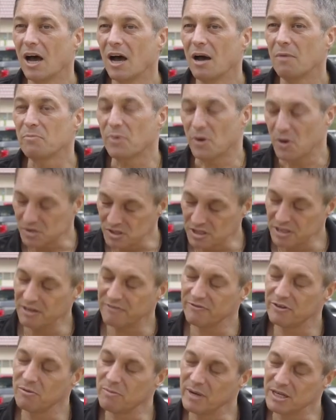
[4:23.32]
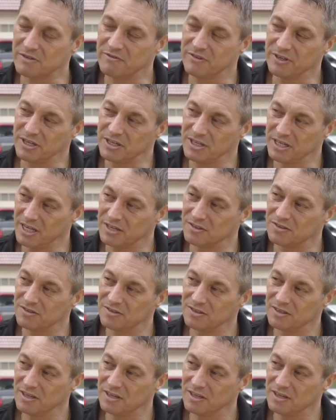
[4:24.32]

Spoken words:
Personally, I feel much fitter, yes.